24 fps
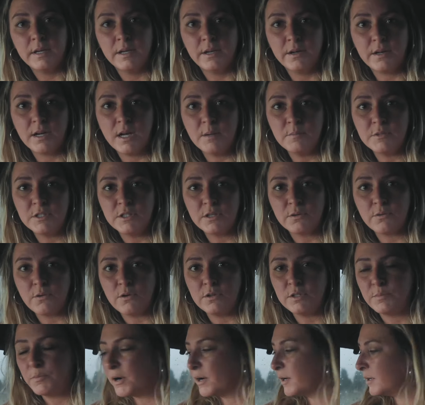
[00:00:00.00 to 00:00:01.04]
Here comes the
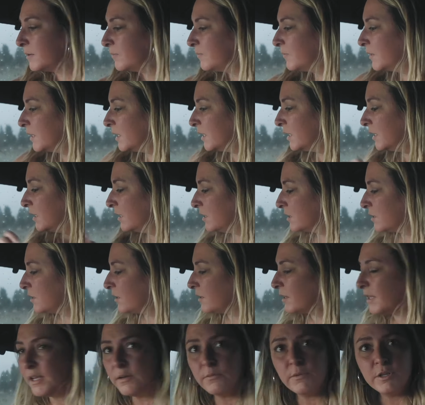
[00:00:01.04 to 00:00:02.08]
gross part. So
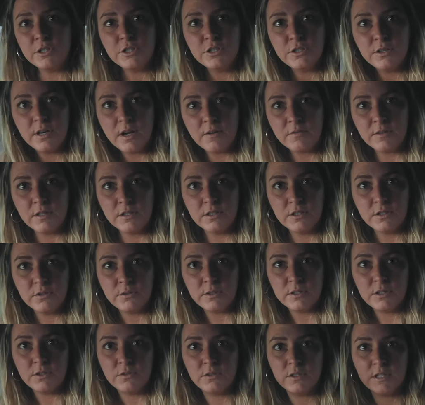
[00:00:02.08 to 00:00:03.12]
then what you have to do
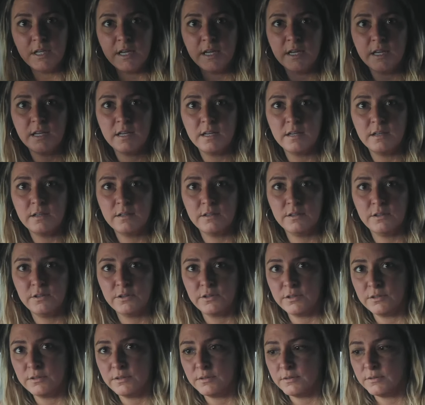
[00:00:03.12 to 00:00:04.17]
is you take
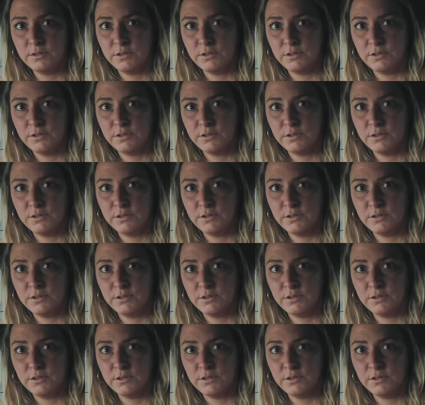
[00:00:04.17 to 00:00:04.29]
your